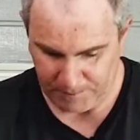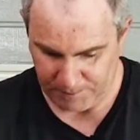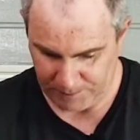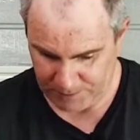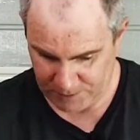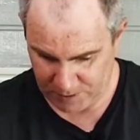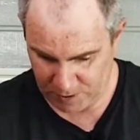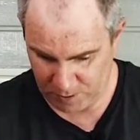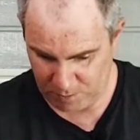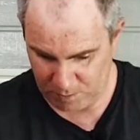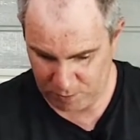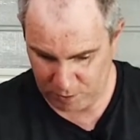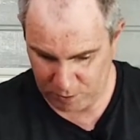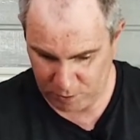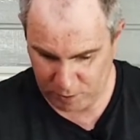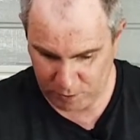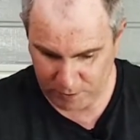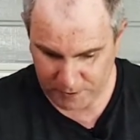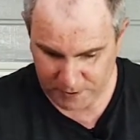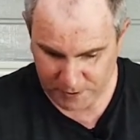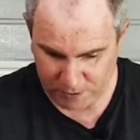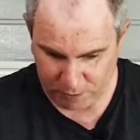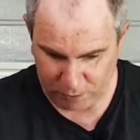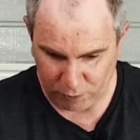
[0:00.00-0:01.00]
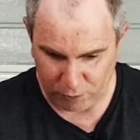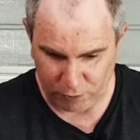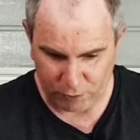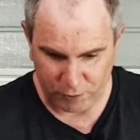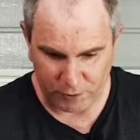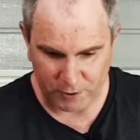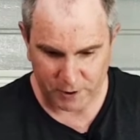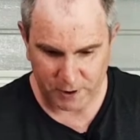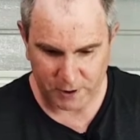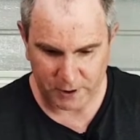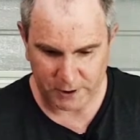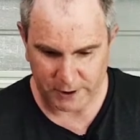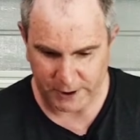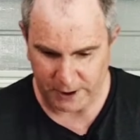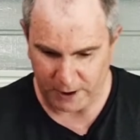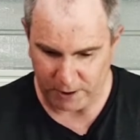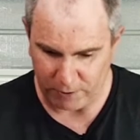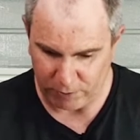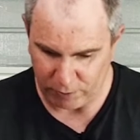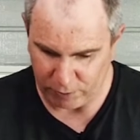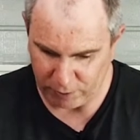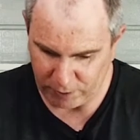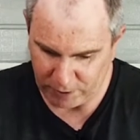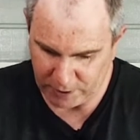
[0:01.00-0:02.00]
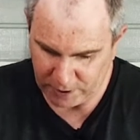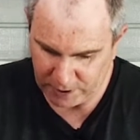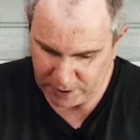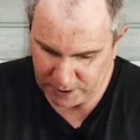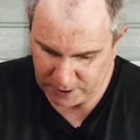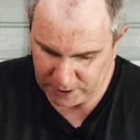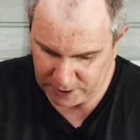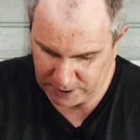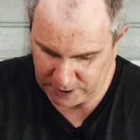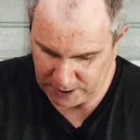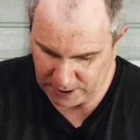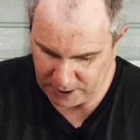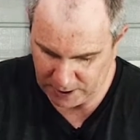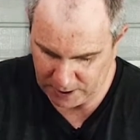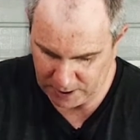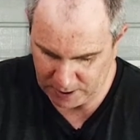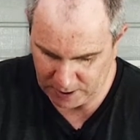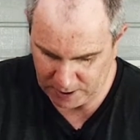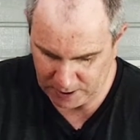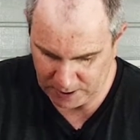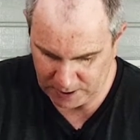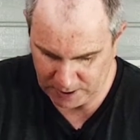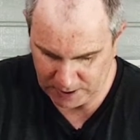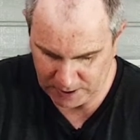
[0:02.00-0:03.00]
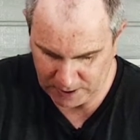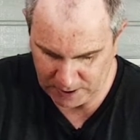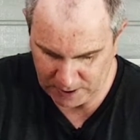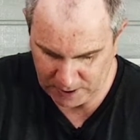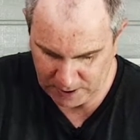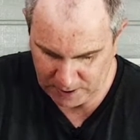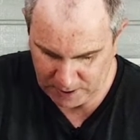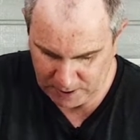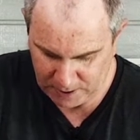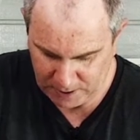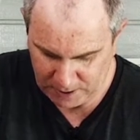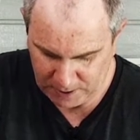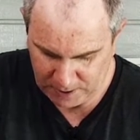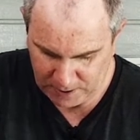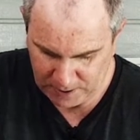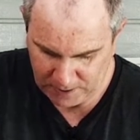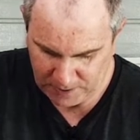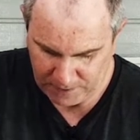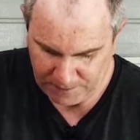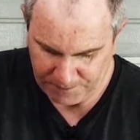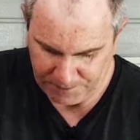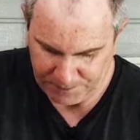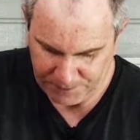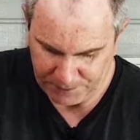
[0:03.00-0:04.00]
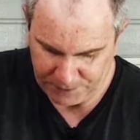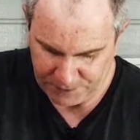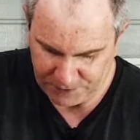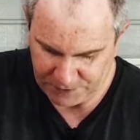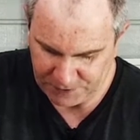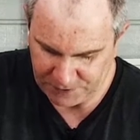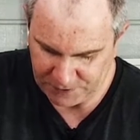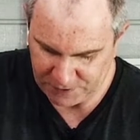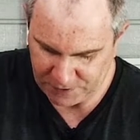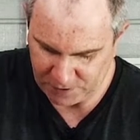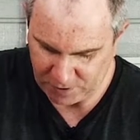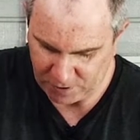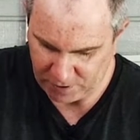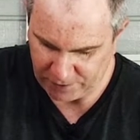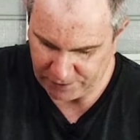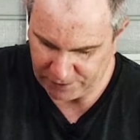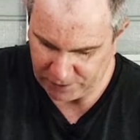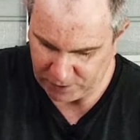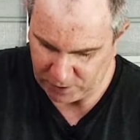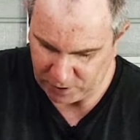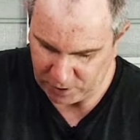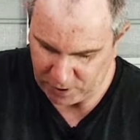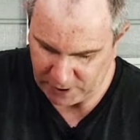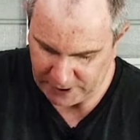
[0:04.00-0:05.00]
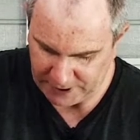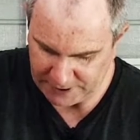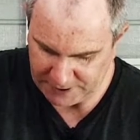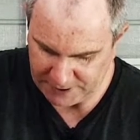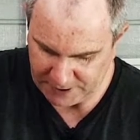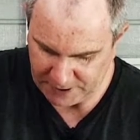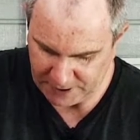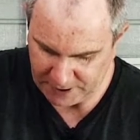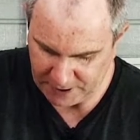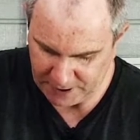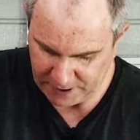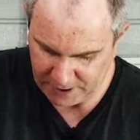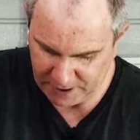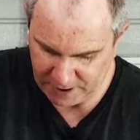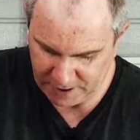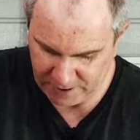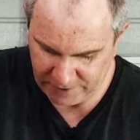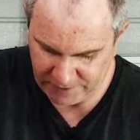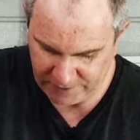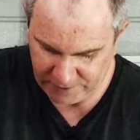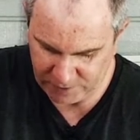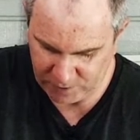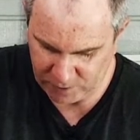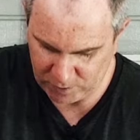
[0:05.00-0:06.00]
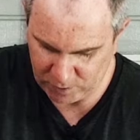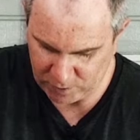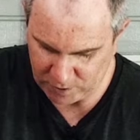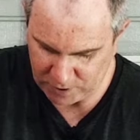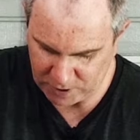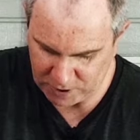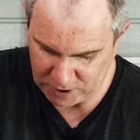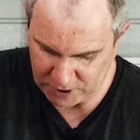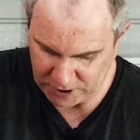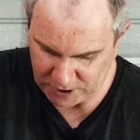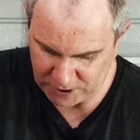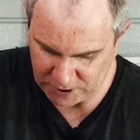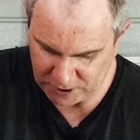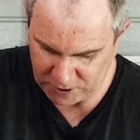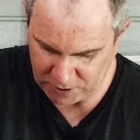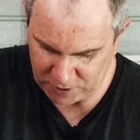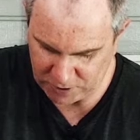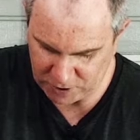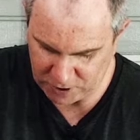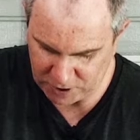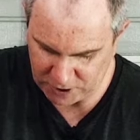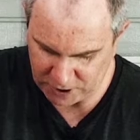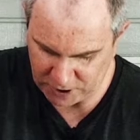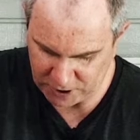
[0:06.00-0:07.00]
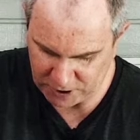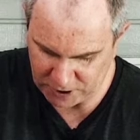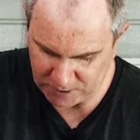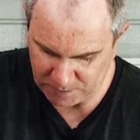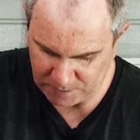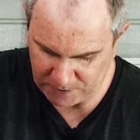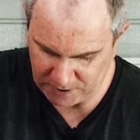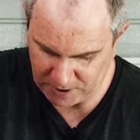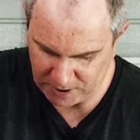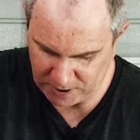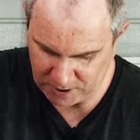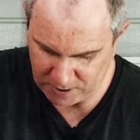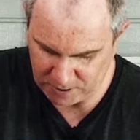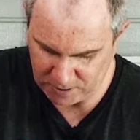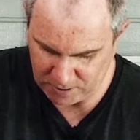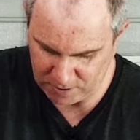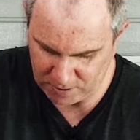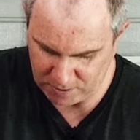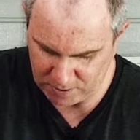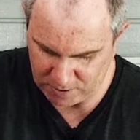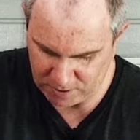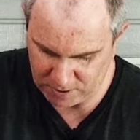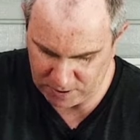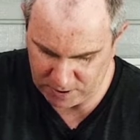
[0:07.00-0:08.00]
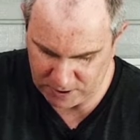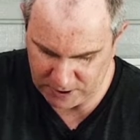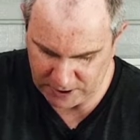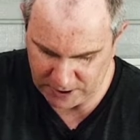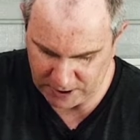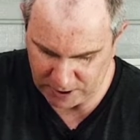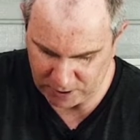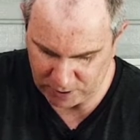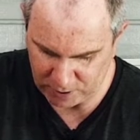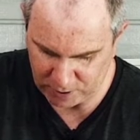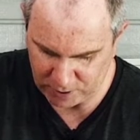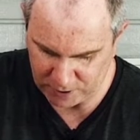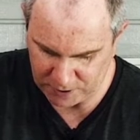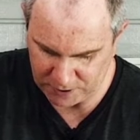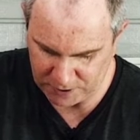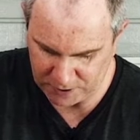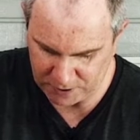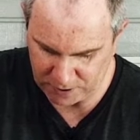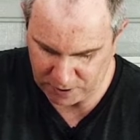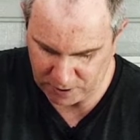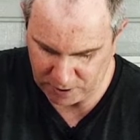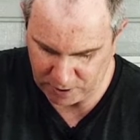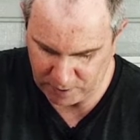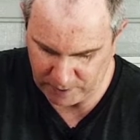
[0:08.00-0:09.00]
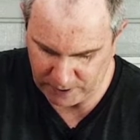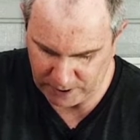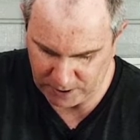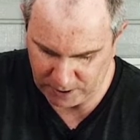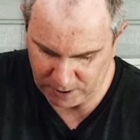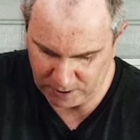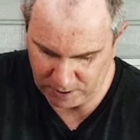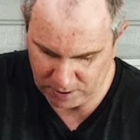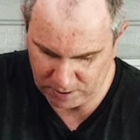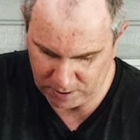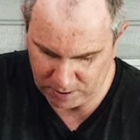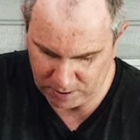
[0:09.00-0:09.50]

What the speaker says: So blue is a really, really soft light, so you're going to have to adjust your shutter speed down a lot slower.